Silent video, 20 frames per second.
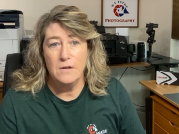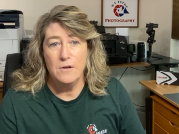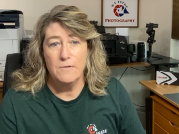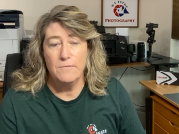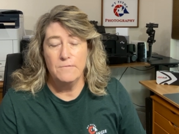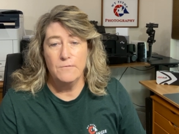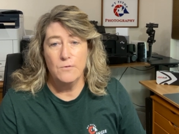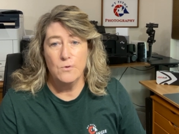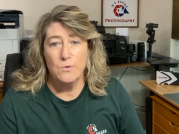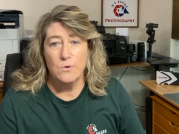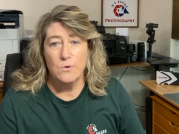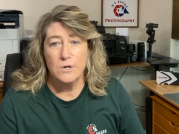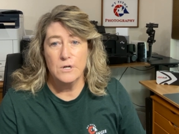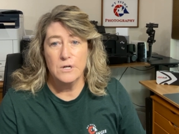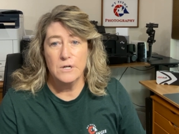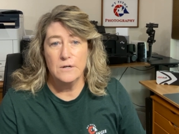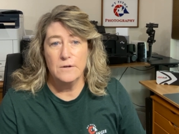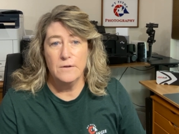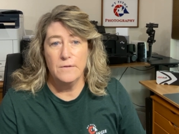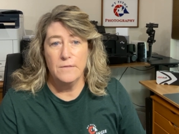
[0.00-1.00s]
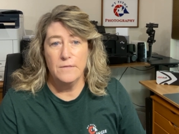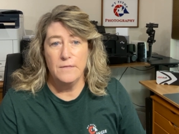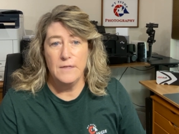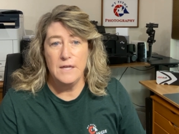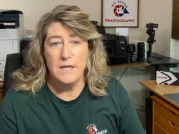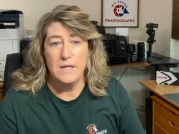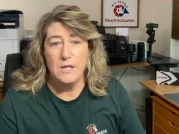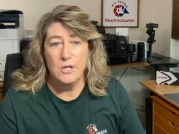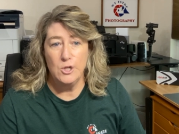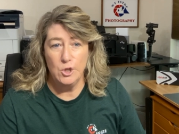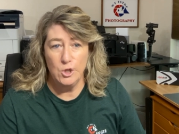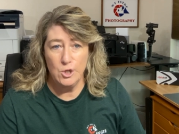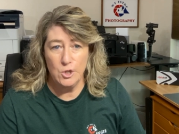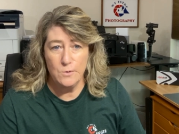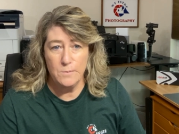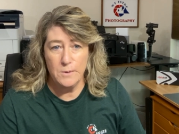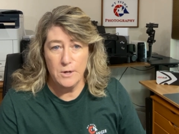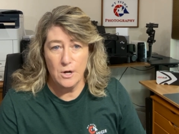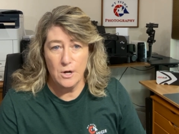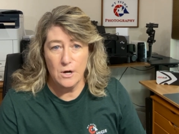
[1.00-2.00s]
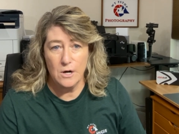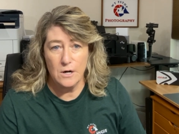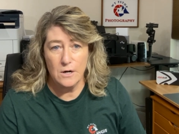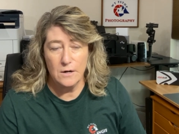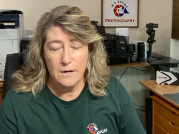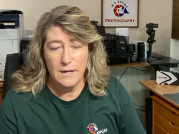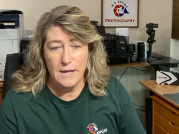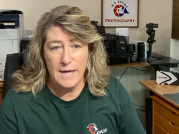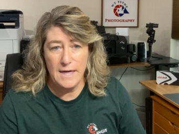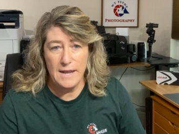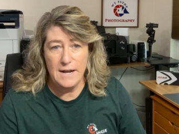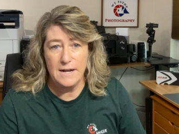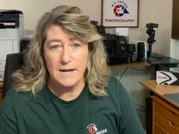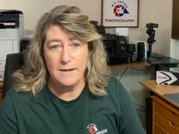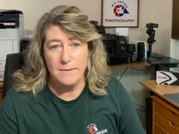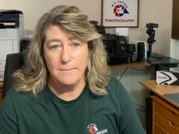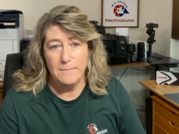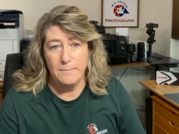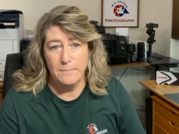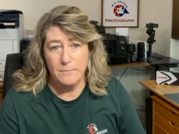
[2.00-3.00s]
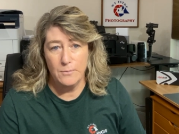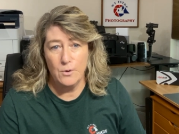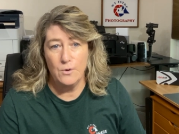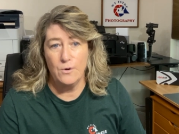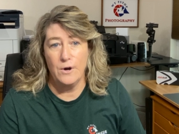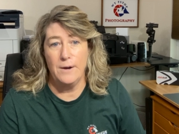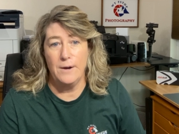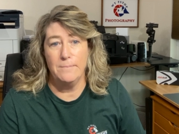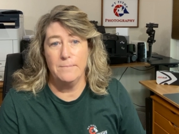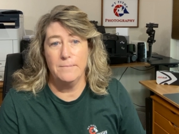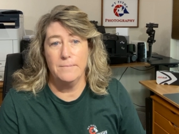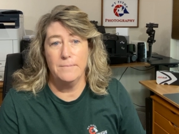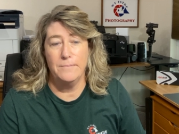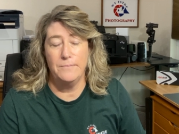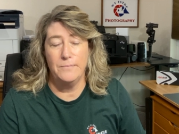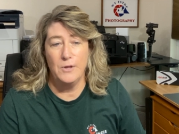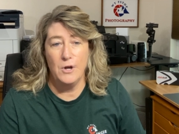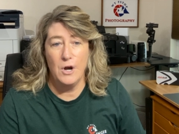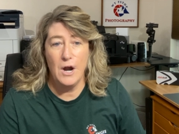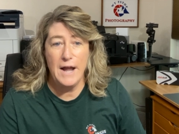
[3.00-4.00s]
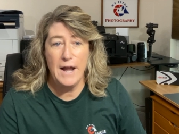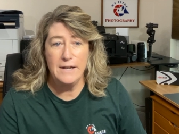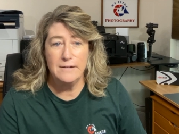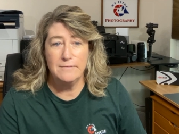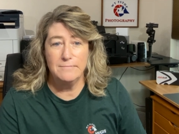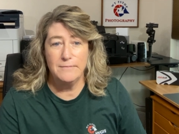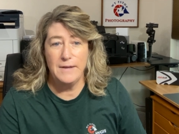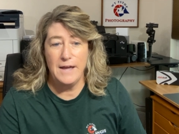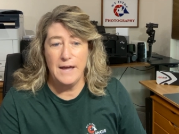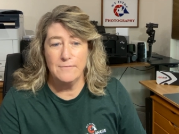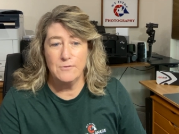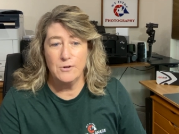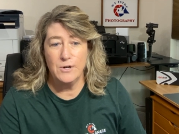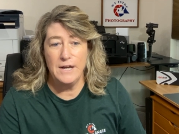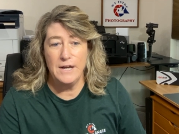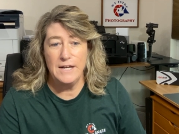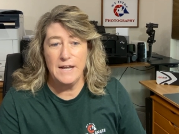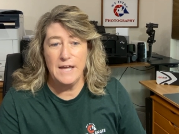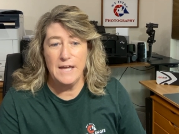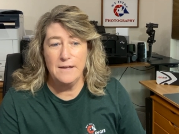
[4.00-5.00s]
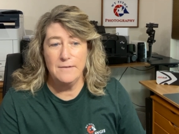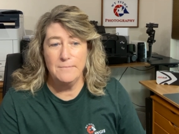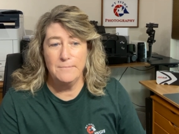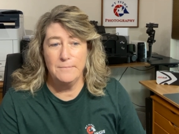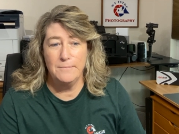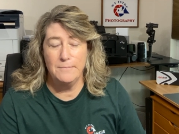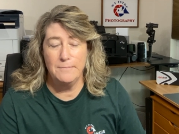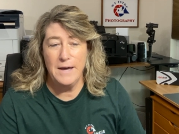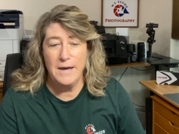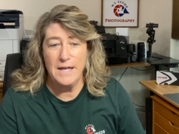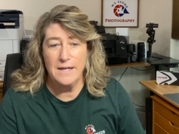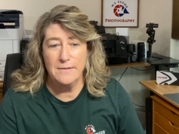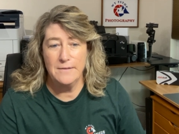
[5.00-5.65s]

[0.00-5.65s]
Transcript: for the Luminar editing program. All right, have a great day. Bye.